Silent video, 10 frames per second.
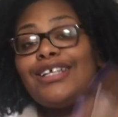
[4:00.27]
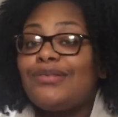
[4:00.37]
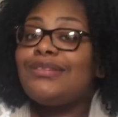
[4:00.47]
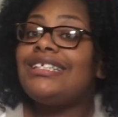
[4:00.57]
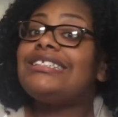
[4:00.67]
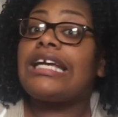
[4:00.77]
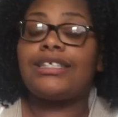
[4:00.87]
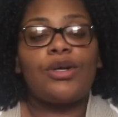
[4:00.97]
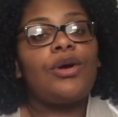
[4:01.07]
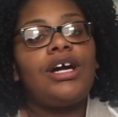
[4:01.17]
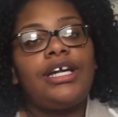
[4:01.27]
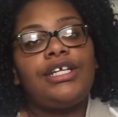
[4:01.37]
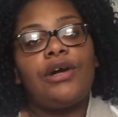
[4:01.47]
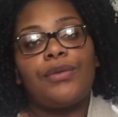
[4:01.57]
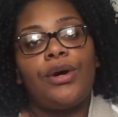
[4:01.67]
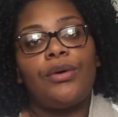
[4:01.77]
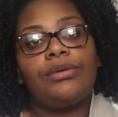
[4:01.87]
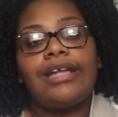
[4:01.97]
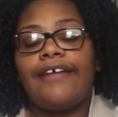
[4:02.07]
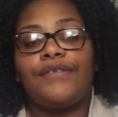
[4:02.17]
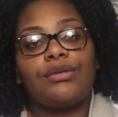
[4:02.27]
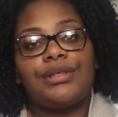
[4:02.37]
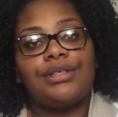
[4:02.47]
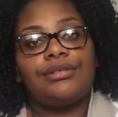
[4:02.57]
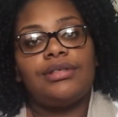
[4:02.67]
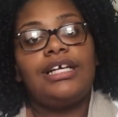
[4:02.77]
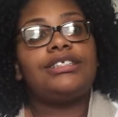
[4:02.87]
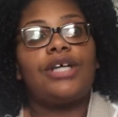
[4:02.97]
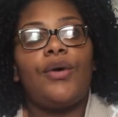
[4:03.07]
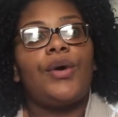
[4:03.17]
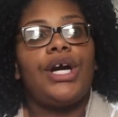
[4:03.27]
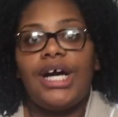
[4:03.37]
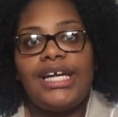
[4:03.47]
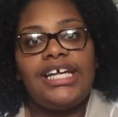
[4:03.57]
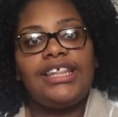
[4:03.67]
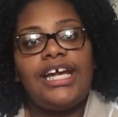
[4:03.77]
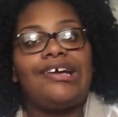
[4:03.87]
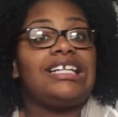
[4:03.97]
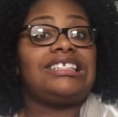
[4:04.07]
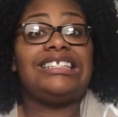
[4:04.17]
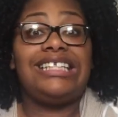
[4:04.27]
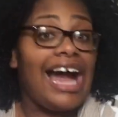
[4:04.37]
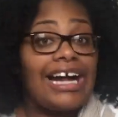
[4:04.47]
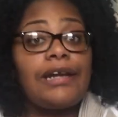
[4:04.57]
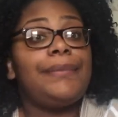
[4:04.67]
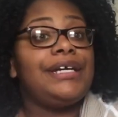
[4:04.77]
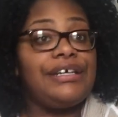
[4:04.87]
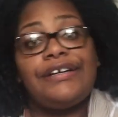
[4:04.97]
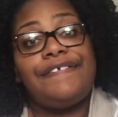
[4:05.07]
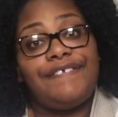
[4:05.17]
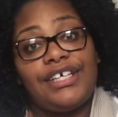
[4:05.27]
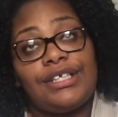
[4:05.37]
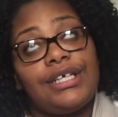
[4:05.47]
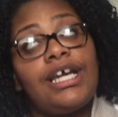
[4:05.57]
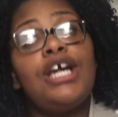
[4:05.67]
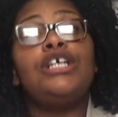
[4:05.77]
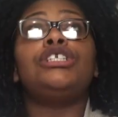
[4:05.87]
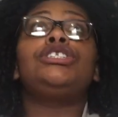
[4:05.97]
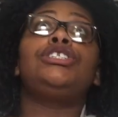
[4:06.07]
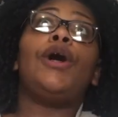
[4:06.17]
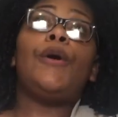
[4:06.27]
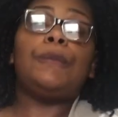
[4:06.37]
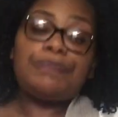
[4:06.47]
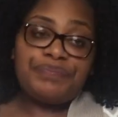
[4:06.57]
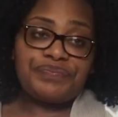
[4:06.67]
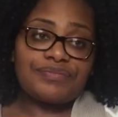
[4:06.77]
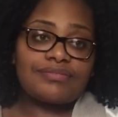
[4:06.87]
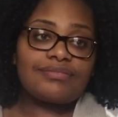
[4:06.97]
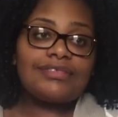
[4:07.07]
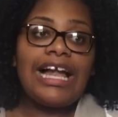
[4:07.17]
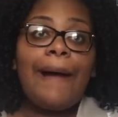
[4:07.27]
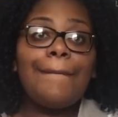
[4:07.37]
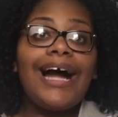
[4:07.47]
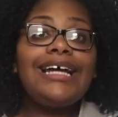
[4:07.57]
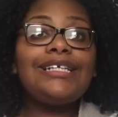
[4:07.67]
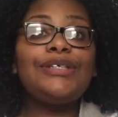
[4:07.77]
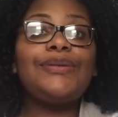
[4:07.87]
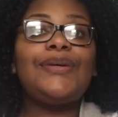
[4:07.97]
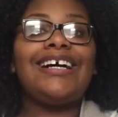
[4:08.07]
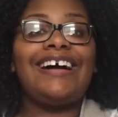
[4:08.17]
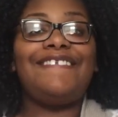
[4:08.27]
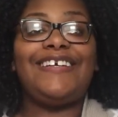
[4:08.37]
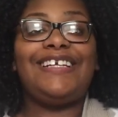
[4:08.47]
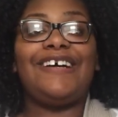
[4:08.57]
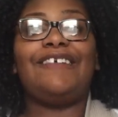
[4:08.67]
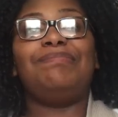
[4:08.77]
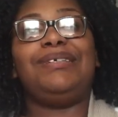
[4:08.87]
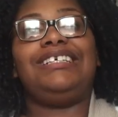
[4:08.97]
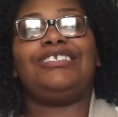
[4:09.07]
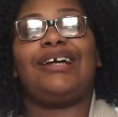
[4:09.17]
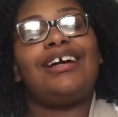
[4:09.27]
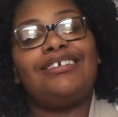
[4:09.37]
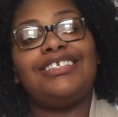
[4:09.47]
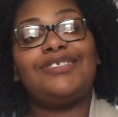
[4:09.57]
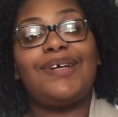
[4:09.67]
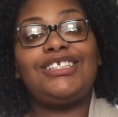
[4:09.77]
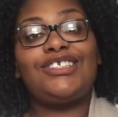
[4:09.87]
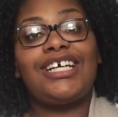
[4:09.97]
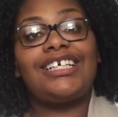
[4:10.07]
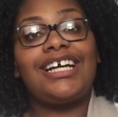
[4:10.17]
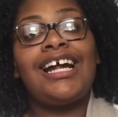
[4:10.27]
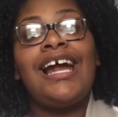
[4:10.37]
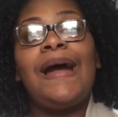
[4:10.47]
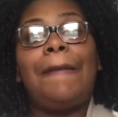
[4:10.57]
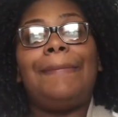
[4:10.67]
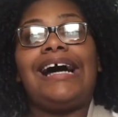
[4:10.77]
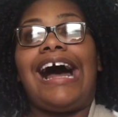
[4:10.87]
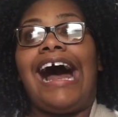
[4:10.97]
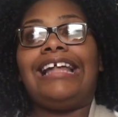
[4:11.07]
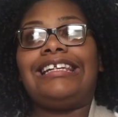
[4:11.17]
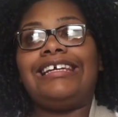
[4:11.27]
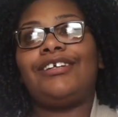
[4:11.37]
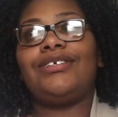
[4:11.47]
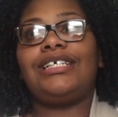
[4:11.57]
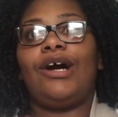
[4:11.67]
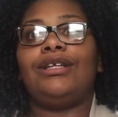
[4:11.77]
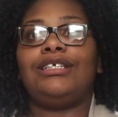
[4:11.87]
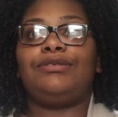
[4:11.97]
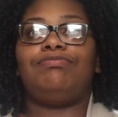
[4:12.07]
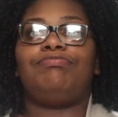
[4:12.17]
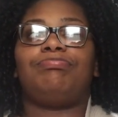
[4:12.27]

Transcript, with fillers: you need to, it's gonna cut in your roll, like for real. It's gonna cut in there and it's not gonna be a good feeling. So I might do a video of me trying on this waist trainer, but I literally only